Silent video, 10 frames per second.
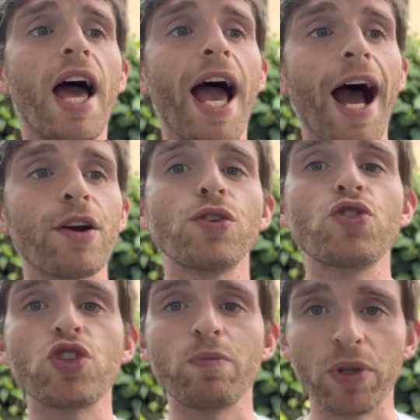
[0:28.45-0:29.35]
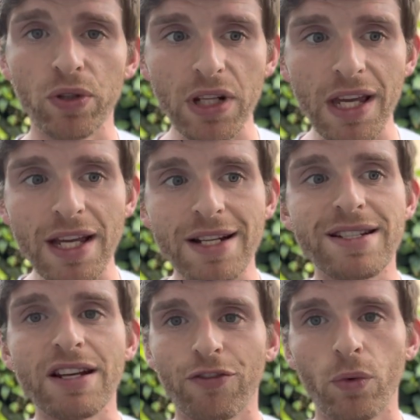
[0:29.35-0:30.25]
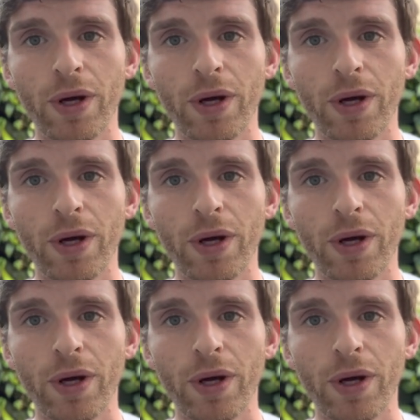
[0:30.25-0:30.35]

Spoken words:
how to do stability in different